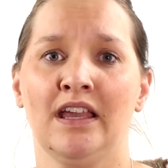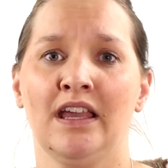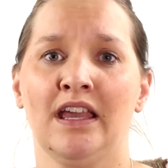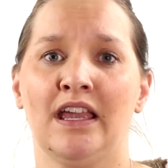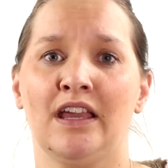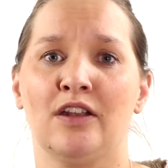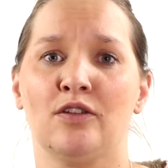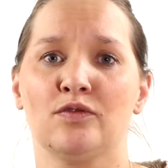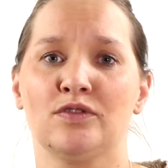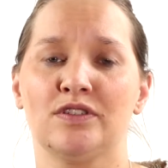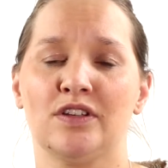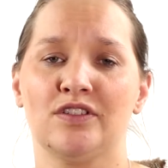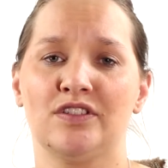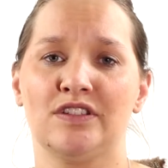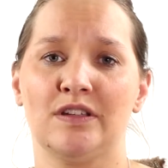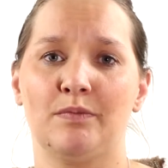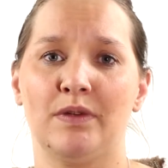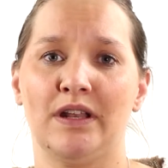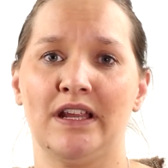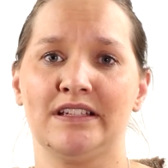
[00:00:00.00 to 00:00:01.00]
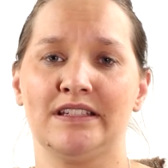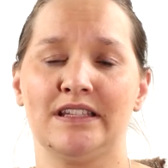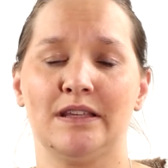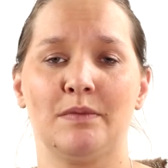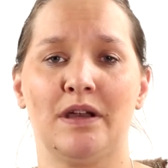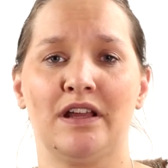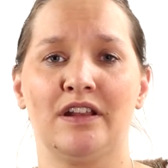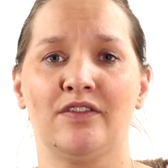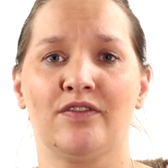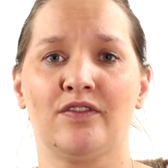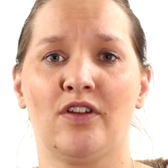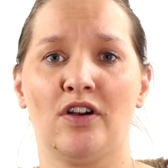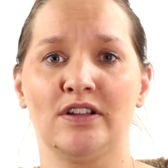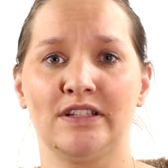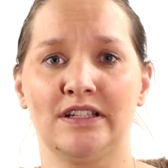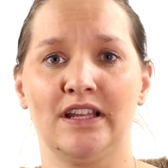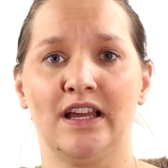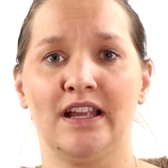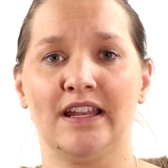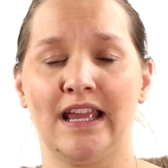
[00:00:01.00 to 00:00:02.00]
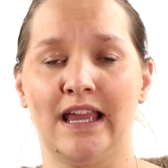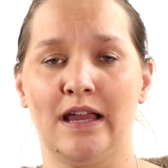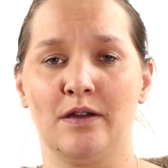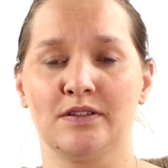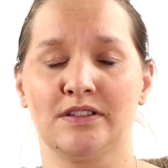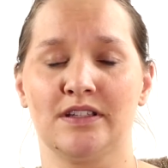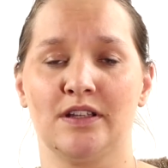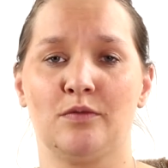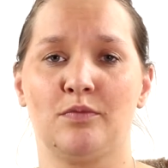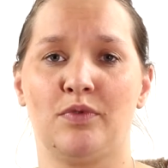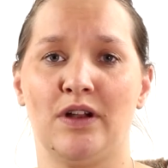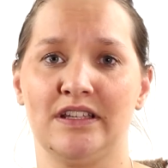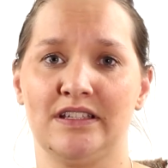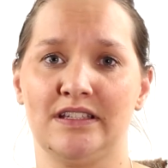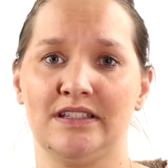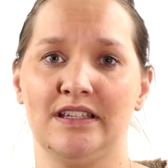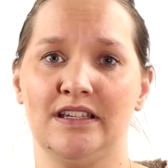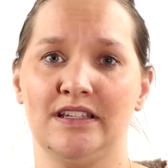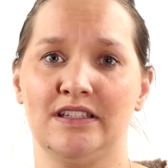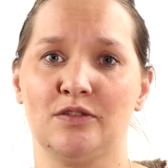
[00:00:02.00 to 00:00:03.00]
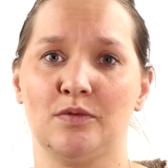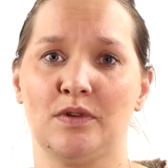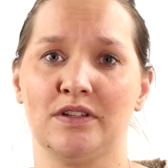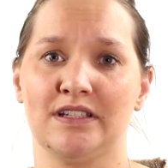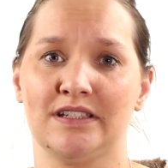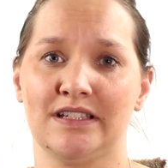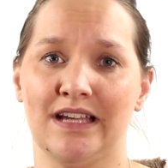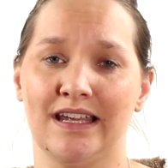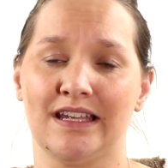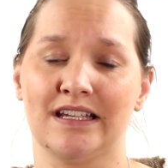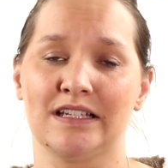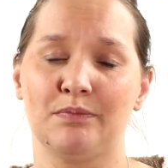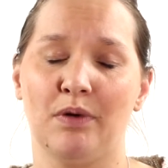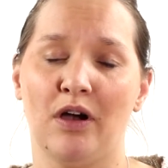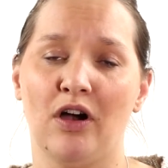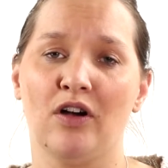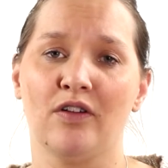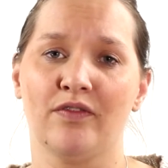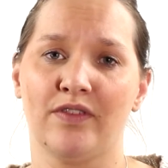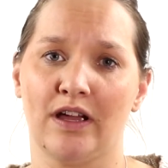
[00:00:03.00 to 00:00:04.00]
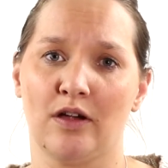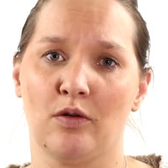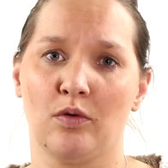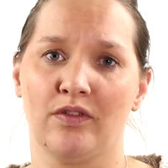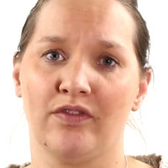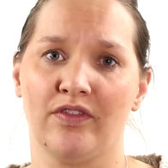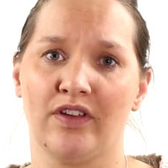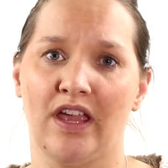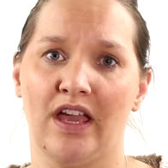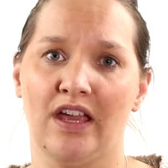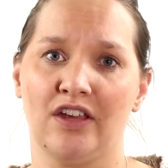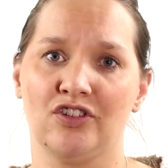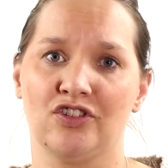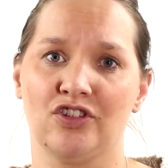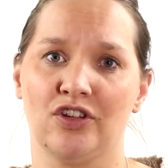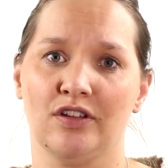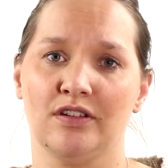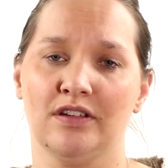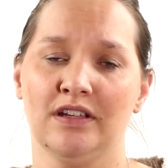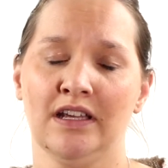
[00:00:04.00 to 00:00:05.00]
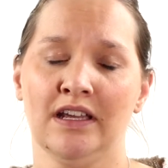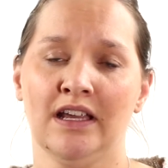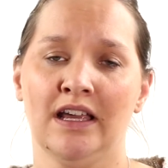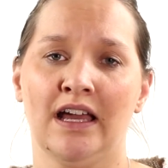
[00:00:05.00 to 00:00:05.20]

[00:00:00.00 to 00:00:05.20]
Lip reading: It also stipulates the amount of guided learning hours that an apprentice needs to undertake as part of that qualification,